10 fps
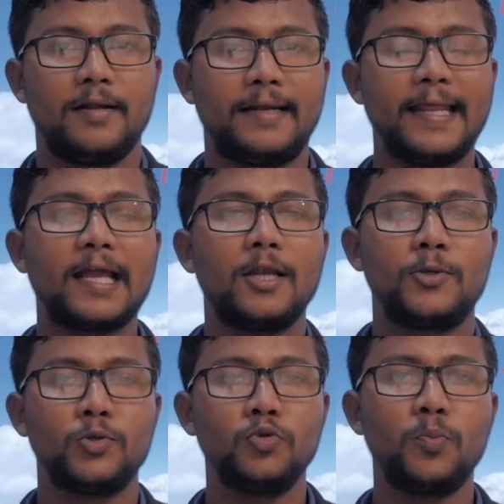take
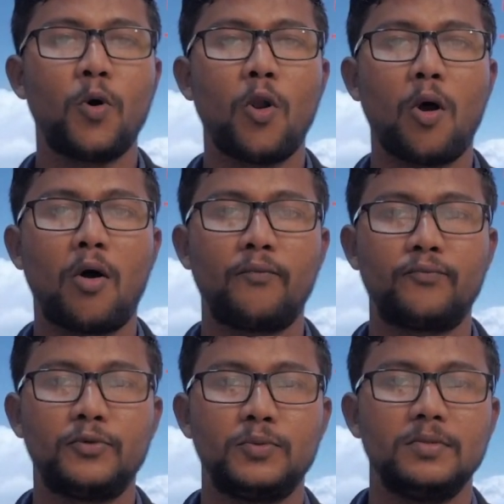a two ball of
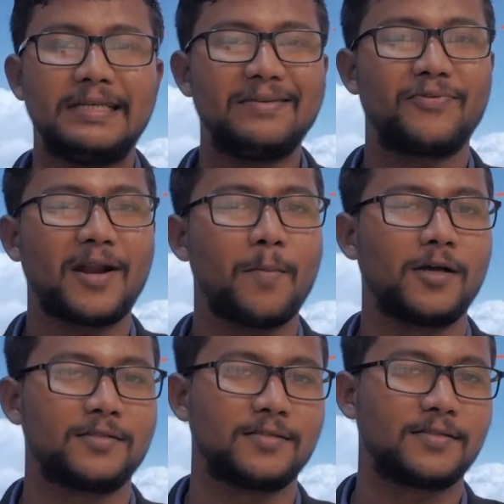different
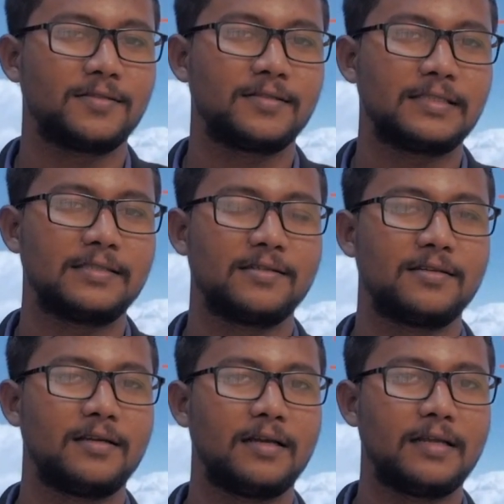masses.
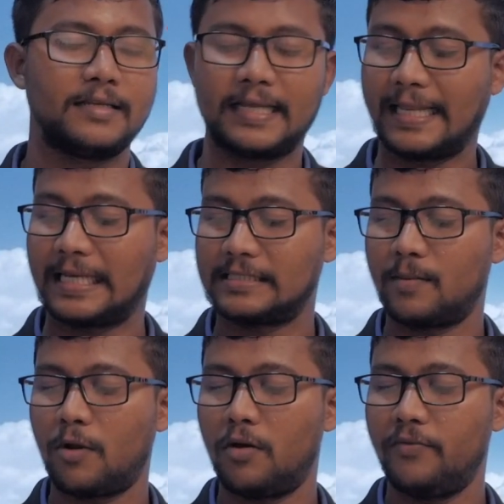Take an
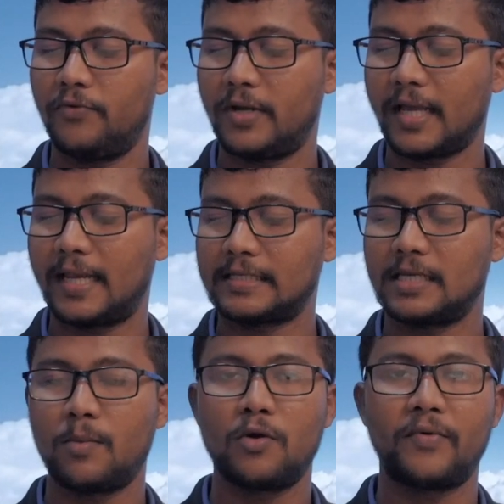example. If you take an
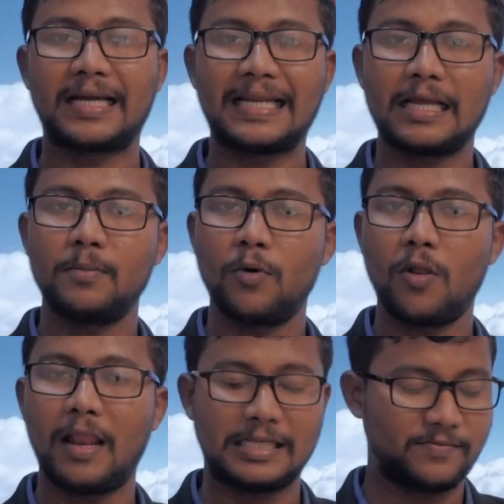example of a cricket
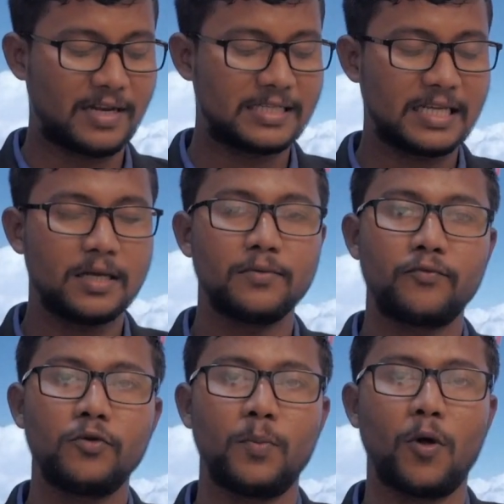ball as well as a
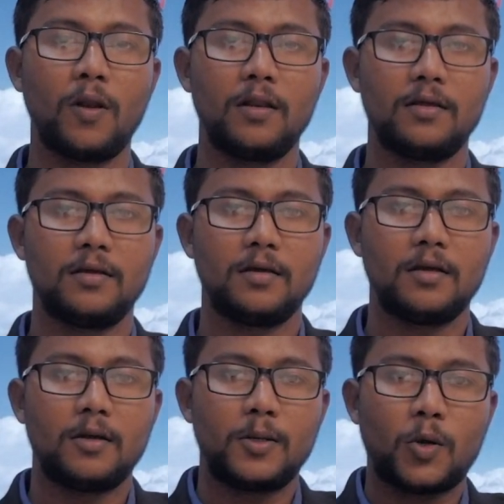football,
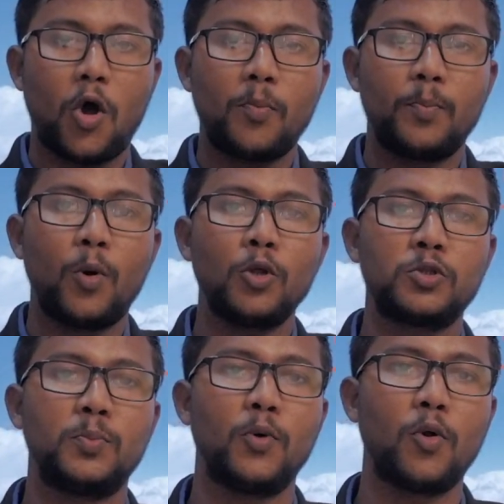draw both
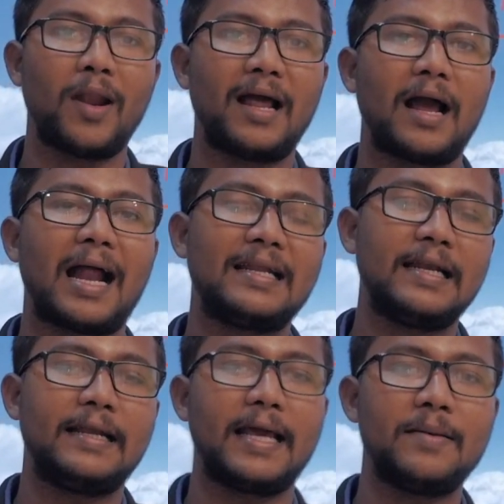ball at
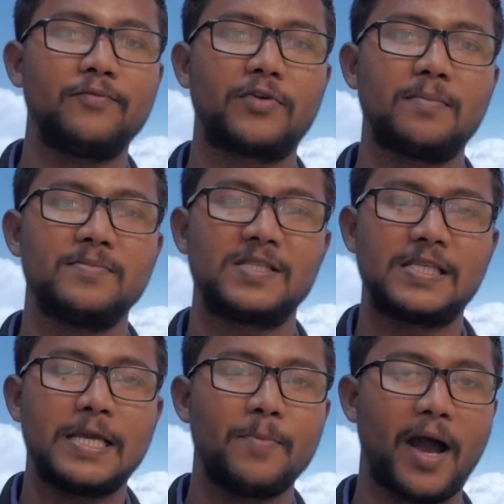a time from
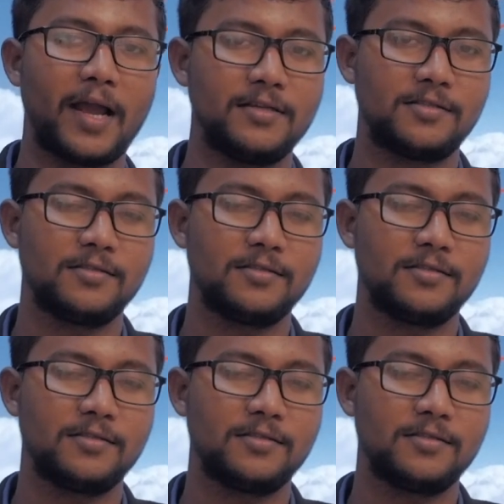same height.